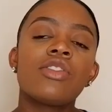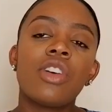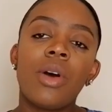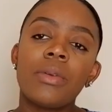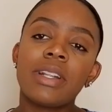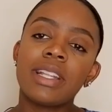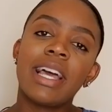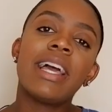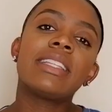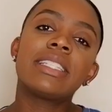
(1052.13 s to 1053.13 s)
don't
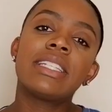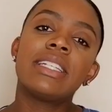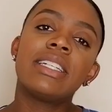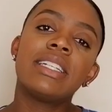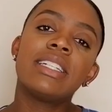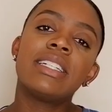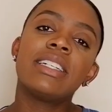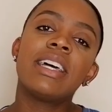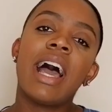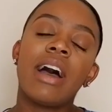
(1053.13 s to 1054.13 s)
let
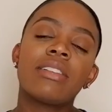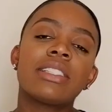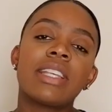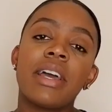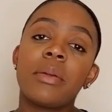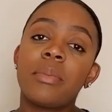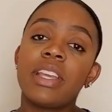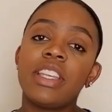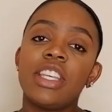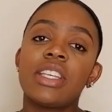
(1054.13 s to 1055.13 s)
outside
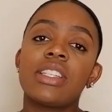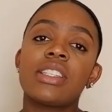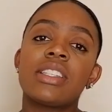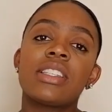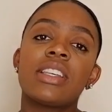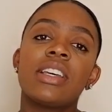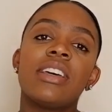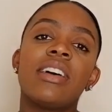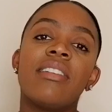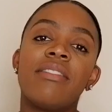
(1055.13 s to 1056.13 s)
opinions
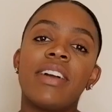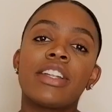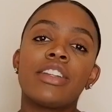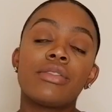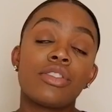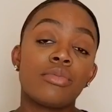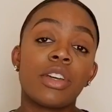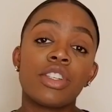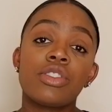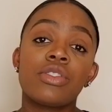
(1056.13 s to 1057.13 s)
affect you too
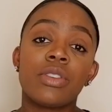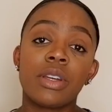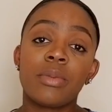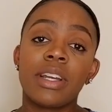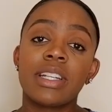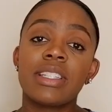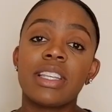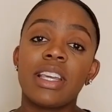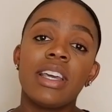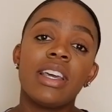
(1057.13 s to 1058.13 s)
much during your
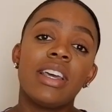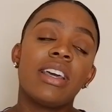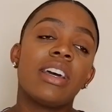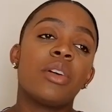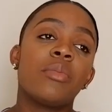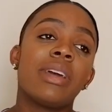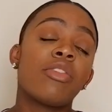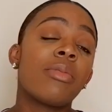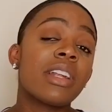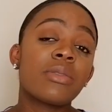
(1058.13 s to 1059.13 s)
pregnancy.
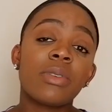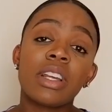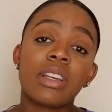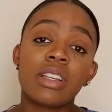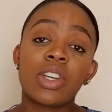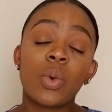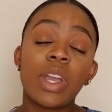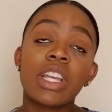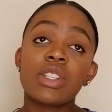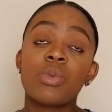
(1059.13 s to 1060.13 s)
Everybody's
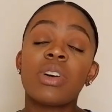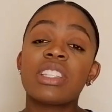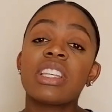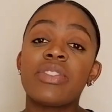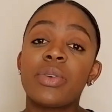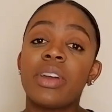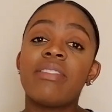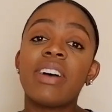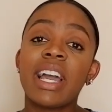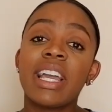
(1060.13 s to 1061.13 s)
going to want to give you
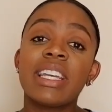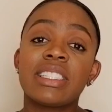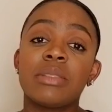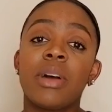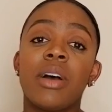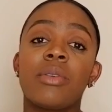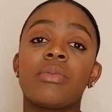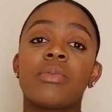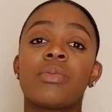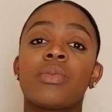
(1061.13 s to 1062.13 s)
advice about
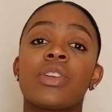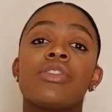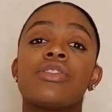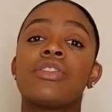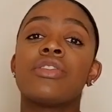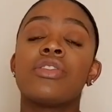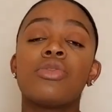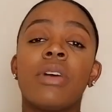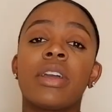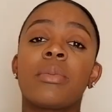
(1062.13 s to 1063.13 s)
what you should
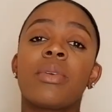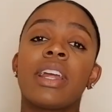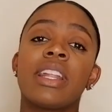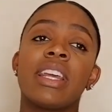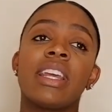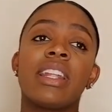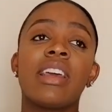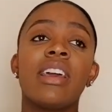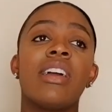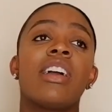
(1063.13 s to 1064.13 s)
do while you're pregnant.
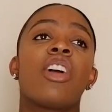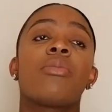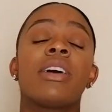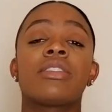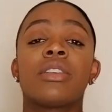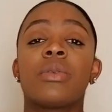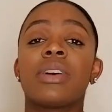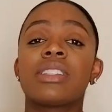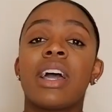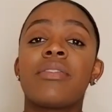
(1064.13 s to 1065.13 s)
Everybody's going to
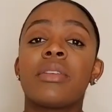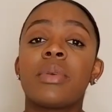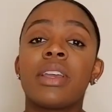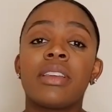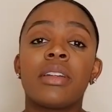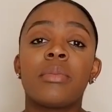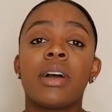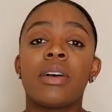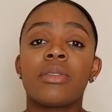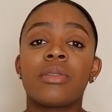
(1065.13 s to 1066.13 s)
want to have an opinion
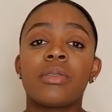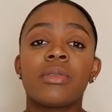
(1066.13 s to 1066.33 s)
about